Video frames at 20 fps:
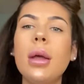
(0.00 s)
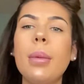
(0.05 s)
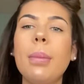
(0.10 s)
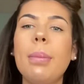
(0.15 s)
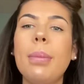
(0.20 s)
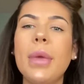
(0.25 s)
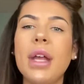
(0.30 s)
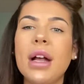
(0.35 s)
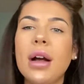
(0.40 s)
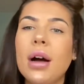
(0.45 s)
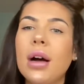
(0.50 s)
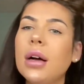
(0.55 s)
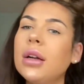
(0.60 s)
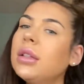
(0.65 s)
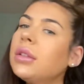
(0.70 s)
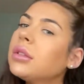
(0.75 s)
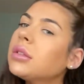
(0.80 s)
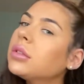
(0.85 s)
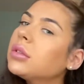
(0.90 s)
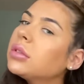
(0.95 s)
bigger
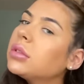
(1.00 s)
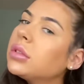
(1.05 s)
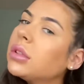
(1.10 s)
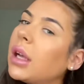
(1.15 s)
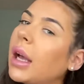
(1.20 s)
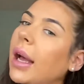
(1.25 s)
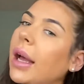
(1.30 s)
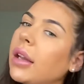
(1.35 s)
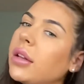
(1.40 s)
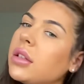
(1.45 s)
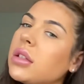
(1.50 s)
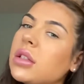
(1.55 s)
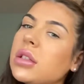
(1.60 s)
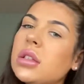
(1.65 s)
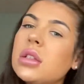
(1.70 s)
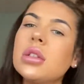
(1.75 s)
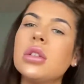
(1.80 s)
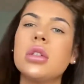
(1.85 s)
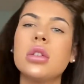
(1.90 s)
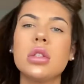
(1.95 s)
and
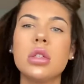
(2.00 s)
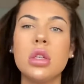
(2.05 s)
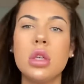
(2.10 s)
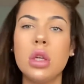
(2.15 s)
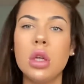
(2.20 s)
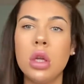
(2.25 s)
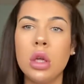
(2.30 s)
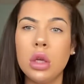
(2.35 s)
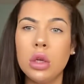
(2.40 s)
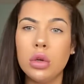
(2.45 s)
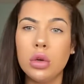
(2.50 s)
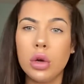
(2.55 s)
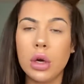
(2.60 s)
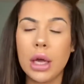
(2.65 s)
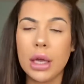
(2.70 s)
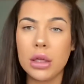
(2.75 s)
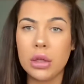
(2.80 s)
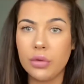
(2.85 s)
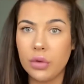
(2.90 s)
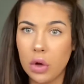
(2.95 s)
not
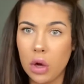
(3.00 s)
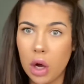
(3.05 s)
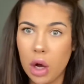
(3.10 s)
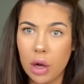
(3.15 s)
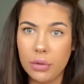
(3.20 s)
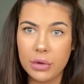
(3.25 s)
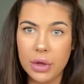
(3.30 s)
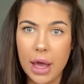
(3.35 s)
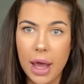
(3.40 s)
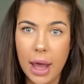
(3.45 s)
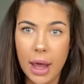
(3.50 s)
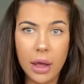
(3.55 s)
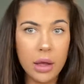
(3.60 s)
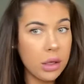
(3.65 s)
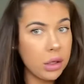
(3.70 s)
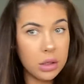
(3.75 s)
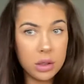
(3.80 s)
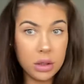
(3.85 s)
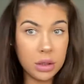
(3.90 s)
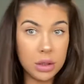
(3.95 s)
like you've got half your hair
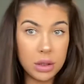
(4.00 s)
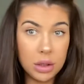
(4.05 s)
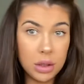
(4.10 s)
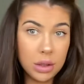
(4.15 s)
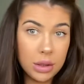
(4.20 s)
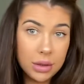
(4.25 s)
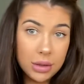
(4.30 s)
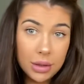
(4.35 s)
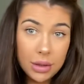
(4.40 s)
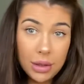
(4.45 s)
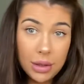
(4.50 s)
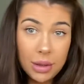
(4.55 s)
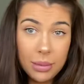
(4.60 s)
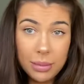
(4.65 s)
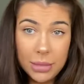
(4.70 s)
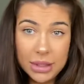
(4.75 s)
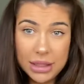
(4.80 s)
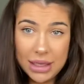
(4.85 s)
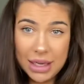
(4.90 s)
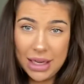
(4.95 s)

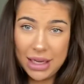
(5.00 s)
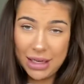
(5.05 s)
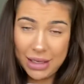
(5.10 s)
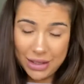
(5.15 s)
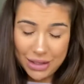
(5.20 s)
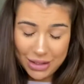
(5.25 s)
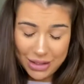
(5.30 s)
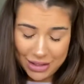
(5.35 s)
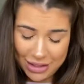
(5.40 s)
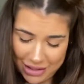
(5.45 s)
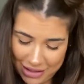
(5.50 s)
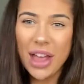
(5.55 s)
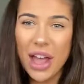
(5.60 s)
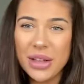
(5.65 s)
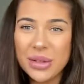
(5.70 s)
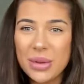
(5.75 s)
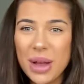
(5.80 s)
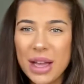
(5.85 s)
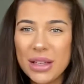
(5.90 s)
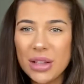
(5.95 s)
missing.
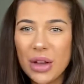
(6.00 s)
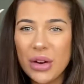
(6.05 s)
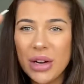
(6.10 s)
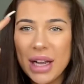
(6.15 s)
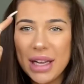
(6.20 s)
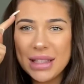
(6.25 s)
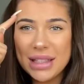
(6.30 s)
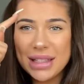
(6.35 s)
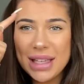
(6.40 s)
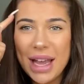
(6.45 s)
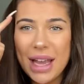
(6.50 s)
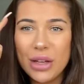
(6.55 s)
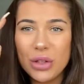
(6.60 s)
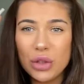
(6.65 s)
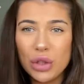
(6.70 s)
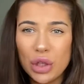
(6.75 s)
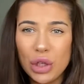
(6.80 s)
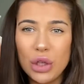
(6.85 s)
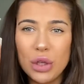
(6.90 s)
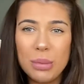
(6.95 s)
That's why I don't like to take
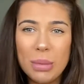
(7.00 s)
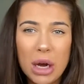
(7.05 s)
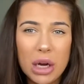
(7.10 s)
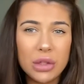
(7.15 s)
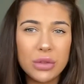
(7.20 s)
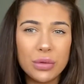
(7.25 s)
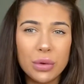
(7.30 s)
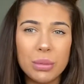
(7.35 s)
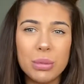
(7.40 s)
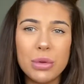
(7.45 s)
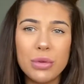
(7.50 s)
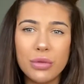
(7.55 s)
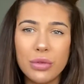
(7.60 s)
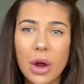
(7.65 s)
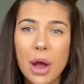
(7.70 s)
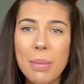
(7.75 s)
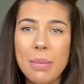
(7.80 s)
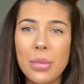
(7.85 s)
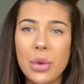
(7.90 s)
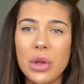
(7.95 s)
too much from the
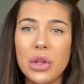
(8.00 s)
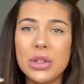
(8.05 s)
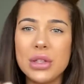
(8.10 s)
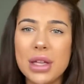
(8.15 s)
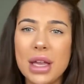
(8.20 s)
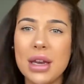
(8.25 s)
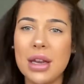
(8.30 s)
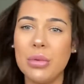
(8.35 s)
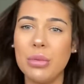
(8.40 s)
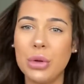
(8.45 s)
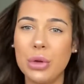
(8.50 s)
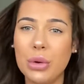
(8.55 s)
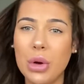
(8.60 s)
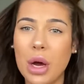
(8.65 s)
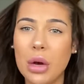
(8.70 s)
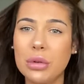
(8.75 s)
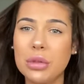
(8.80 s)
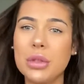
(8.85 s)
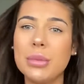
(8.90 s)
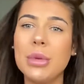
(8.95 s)
front, because then it will
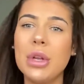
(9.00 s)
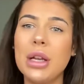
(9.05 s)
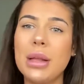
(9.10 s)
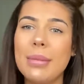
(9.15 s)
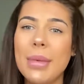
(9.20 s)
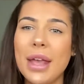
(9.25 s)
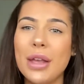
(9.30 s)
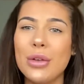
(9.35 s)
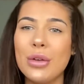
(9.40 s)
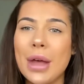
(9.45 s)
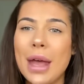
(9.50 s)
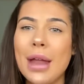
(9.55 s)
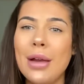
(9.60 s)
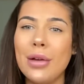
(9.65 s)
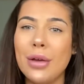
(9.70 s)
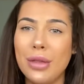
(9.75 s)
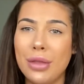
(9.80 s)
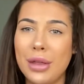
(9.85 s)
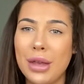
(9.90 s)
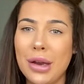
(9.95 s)
ultimately make your hair
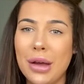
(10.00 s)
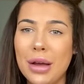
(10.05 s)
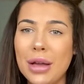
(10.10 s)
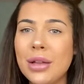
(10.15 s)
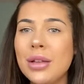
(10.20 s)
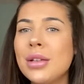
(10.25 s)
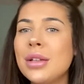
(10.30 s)
look thinner.